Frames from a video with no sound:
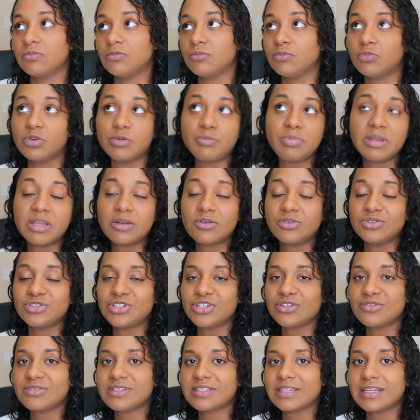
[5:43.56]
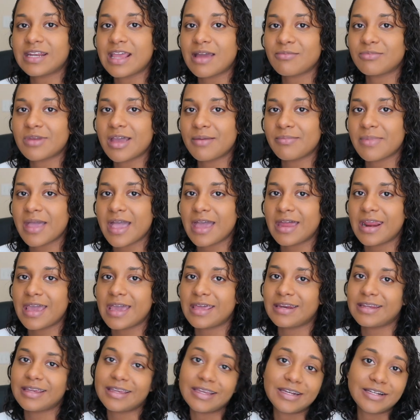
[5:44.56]
with pickle juice and I'm not mad
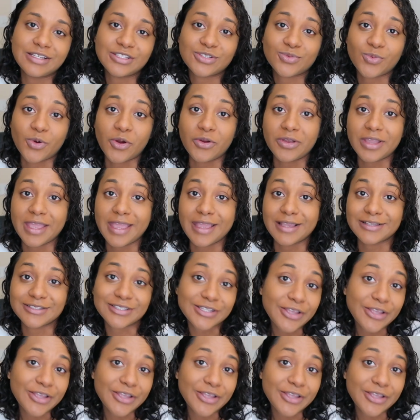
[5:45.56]
at it, and it's working.